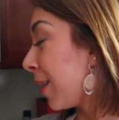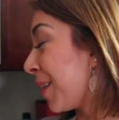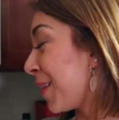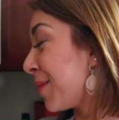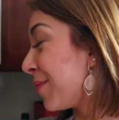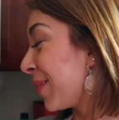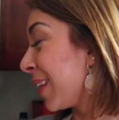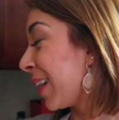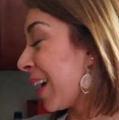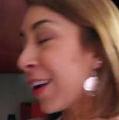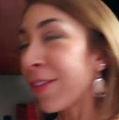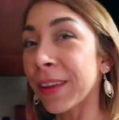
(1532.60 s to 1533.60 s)
Um,
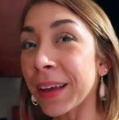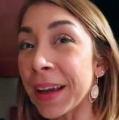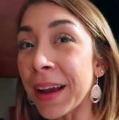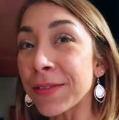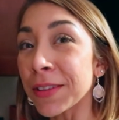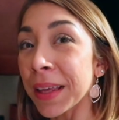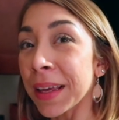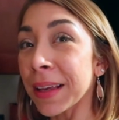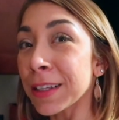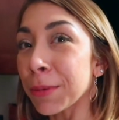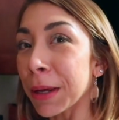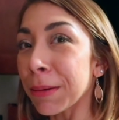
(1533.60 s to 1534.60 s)
I feel like I have to like
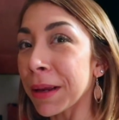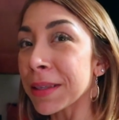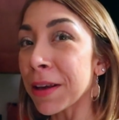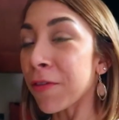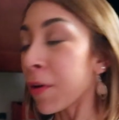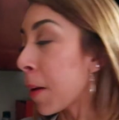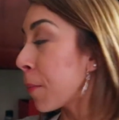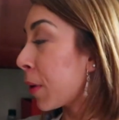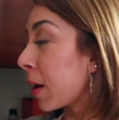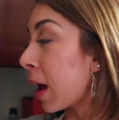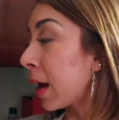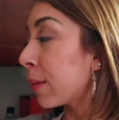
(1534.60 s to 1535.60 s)
explain myself,
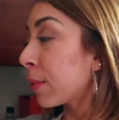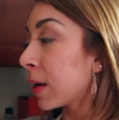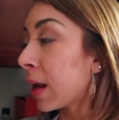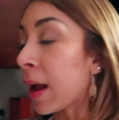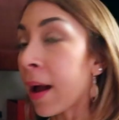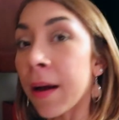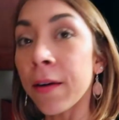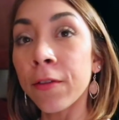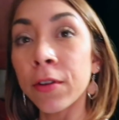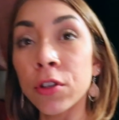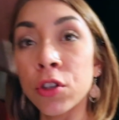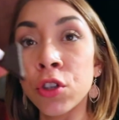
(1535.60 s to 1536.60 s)
but I am gonna
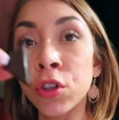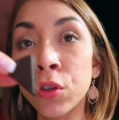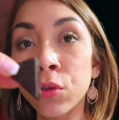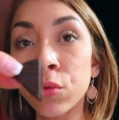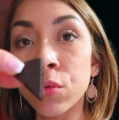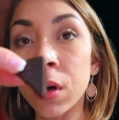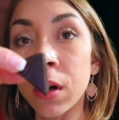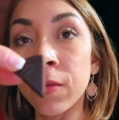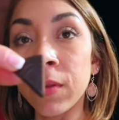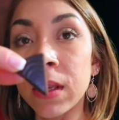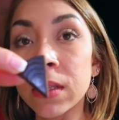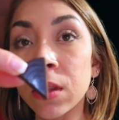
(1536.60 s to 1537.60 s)
have two of
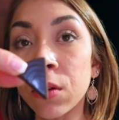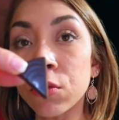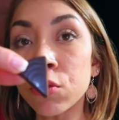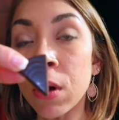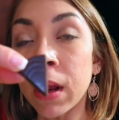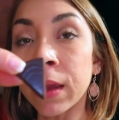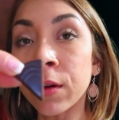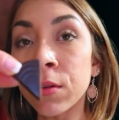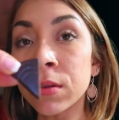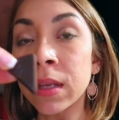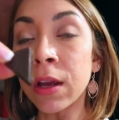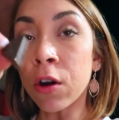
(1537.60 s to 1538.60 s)
these little
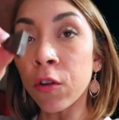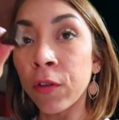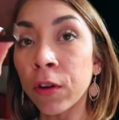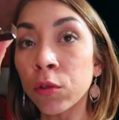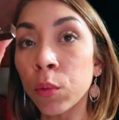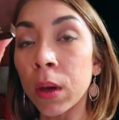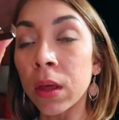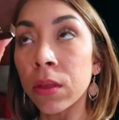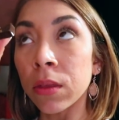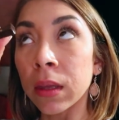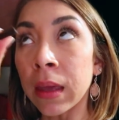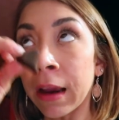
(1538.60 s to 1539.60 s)
triangles. They are filled
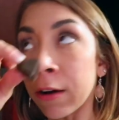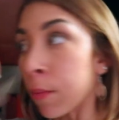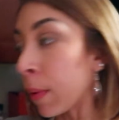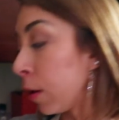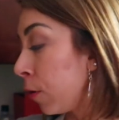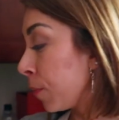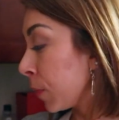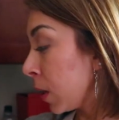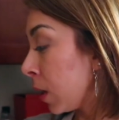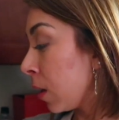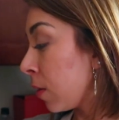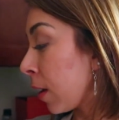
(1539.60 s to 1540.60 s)
with caramel.
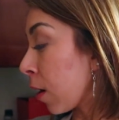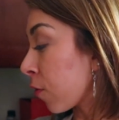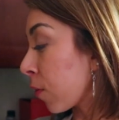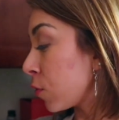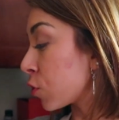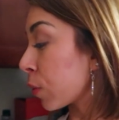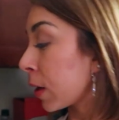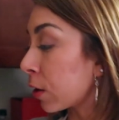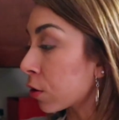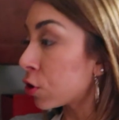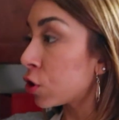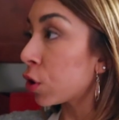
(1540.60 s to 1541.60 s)
They are from
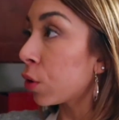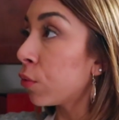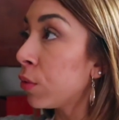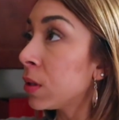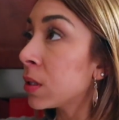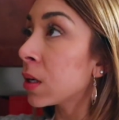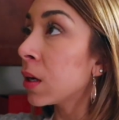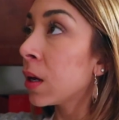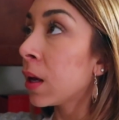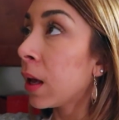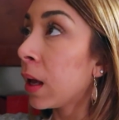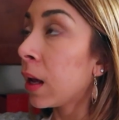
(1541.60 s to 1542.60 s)
Trader Joe's.
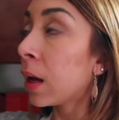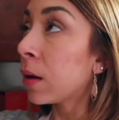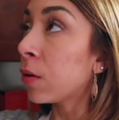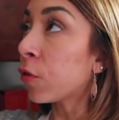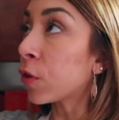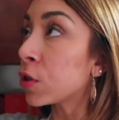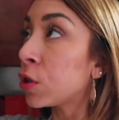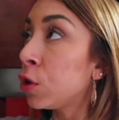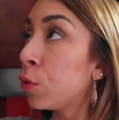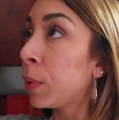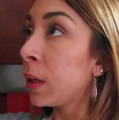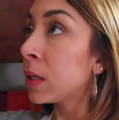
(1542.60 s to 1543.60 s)
And for
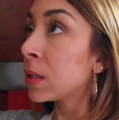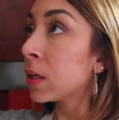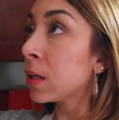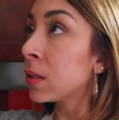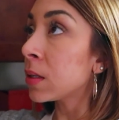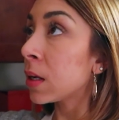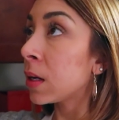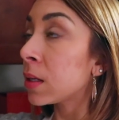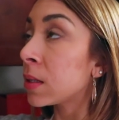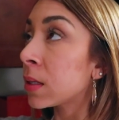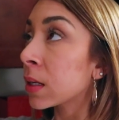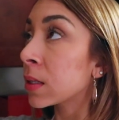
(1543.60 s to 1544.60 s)
two pieces, it
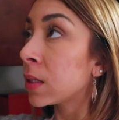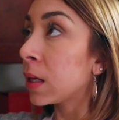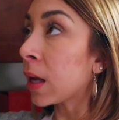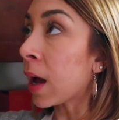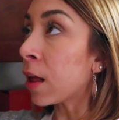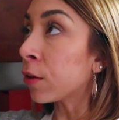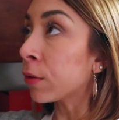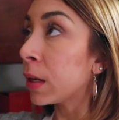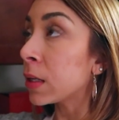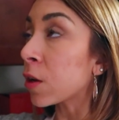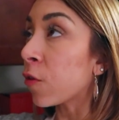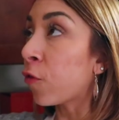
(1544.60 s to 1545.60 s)
is 60
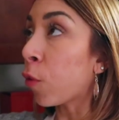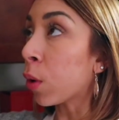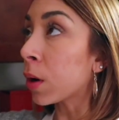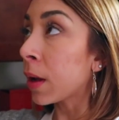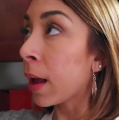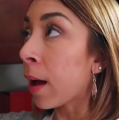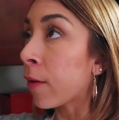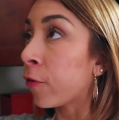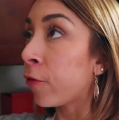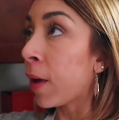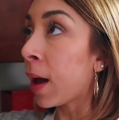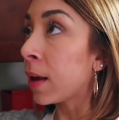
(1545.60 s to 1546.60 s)
calories, four and a half
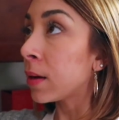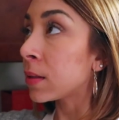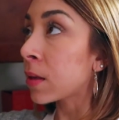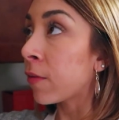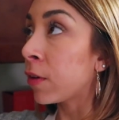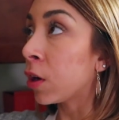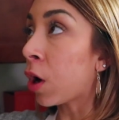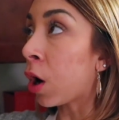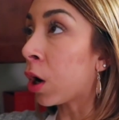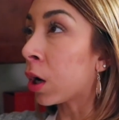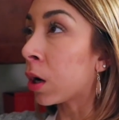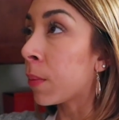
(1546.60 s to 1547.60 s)
fat, seven
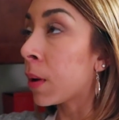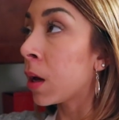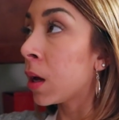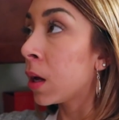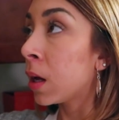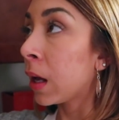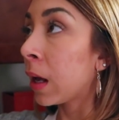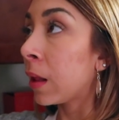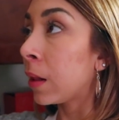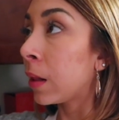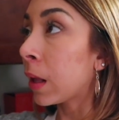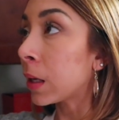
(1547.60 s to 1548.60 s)
carb,
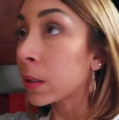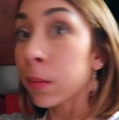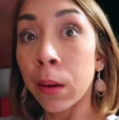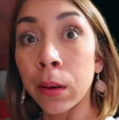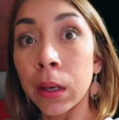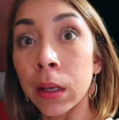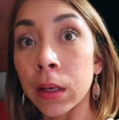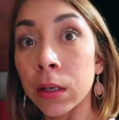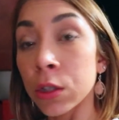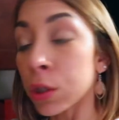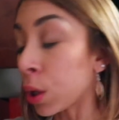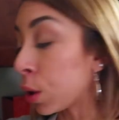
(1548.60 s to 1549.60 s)
and that's about it.
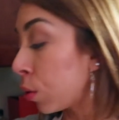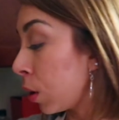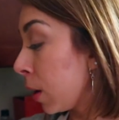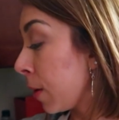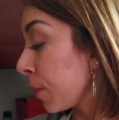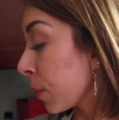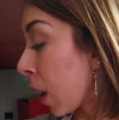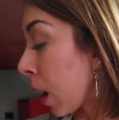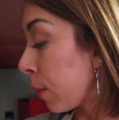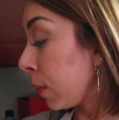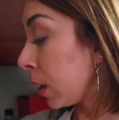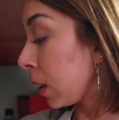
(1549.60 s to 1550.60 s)
So
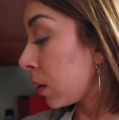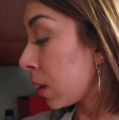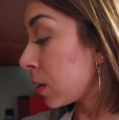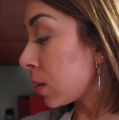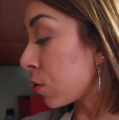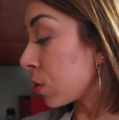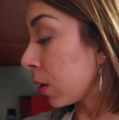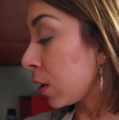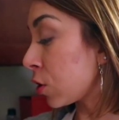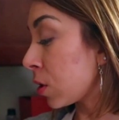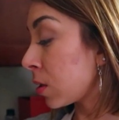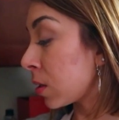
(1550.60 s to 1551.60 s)
I'm gonna eat this, they're delicious.